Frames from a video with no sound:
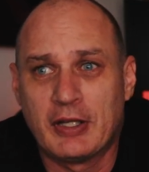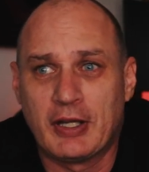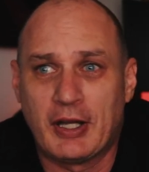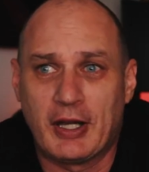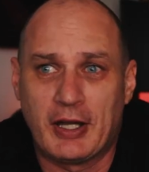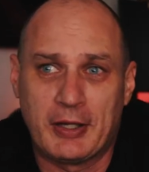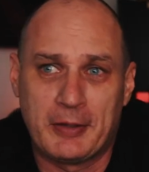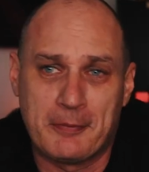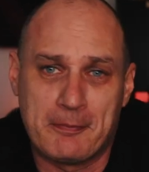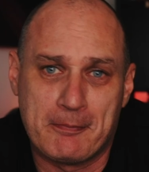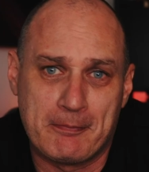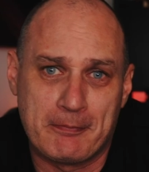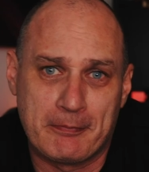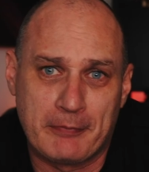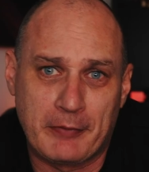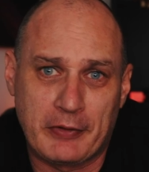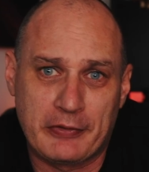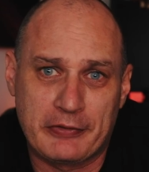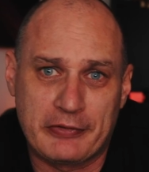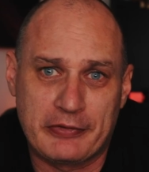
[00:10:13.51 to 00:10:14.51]

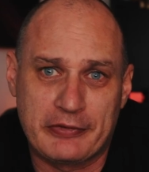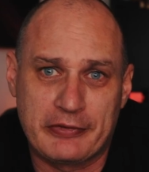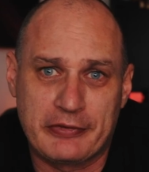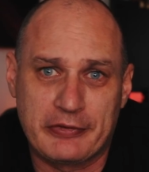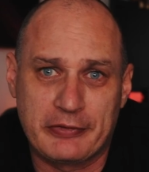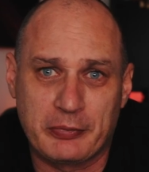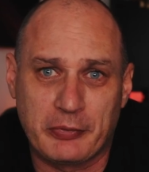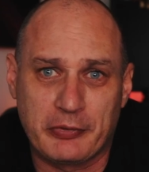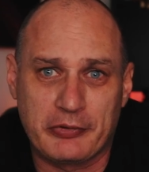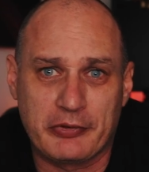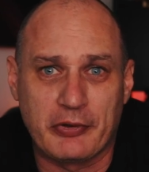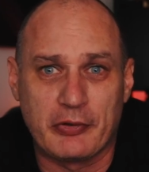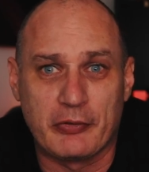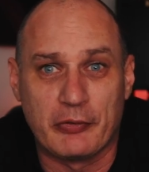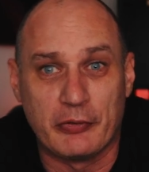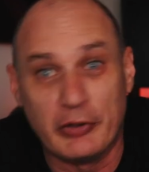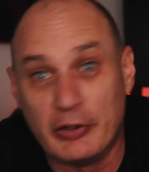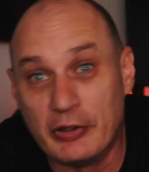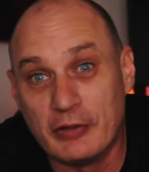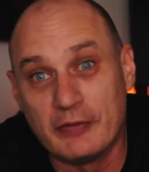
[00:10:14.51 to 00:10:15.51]
Um, this wasn't a
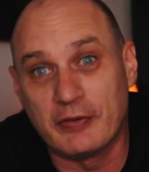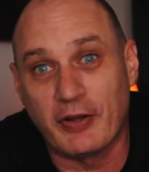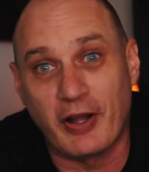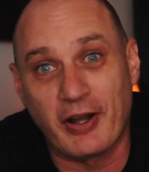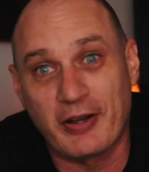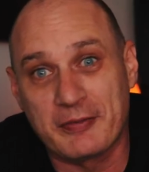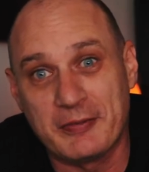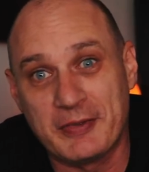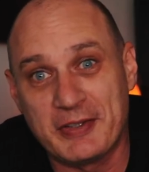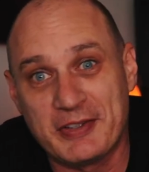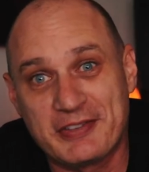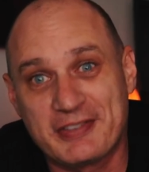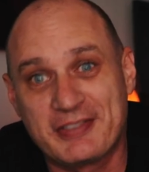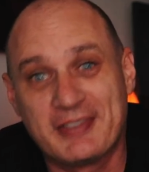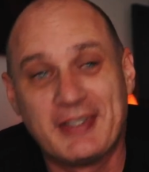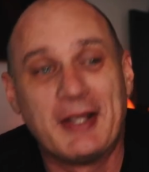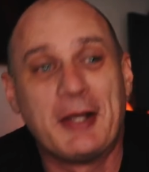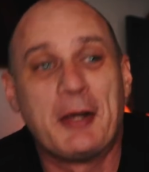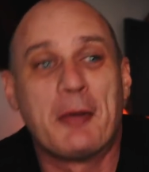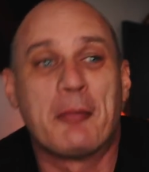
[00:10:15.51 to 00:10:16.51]
real
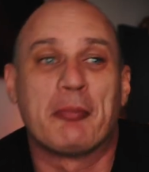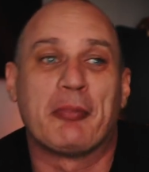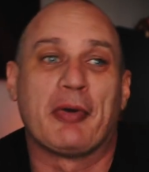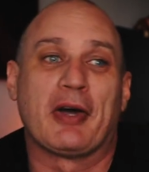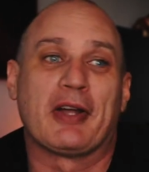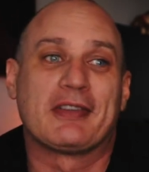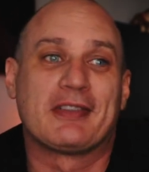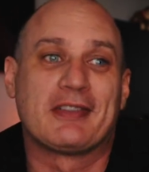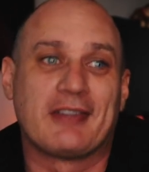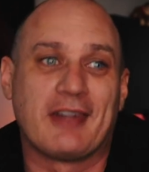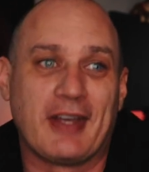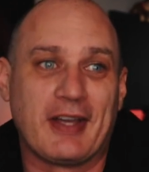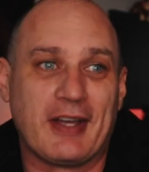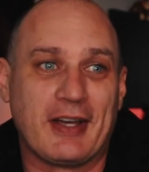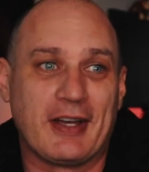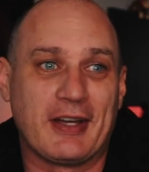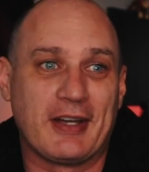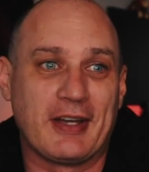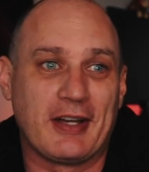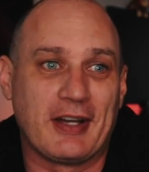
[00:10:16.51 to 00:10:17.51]
Vlogmas, but
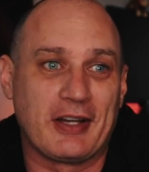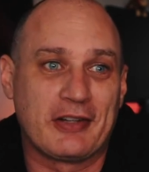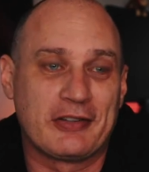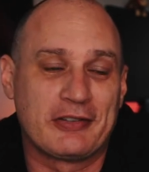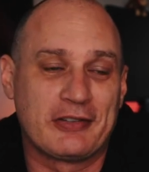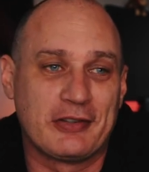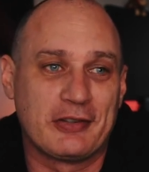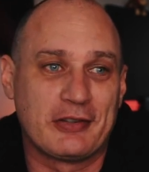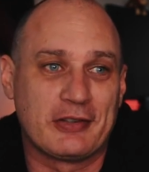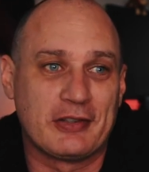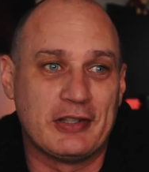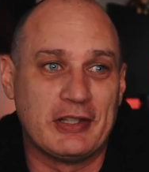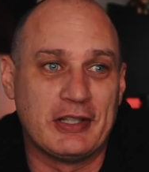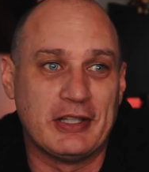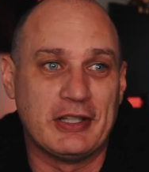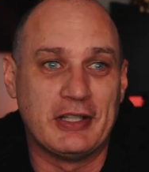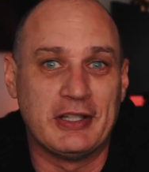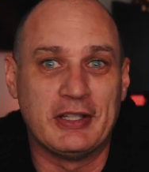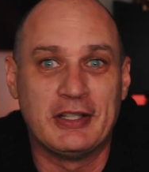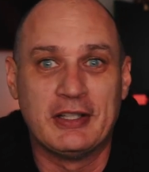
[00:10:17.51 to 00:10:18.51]
uh, I
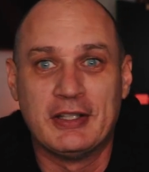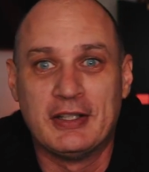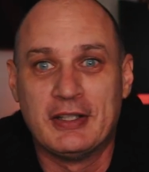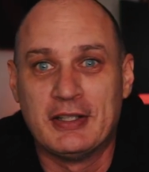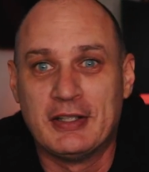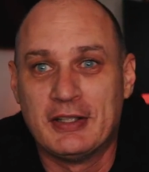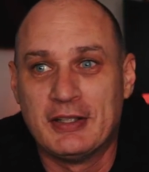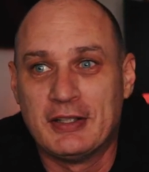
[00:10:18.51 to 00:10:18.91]
certainly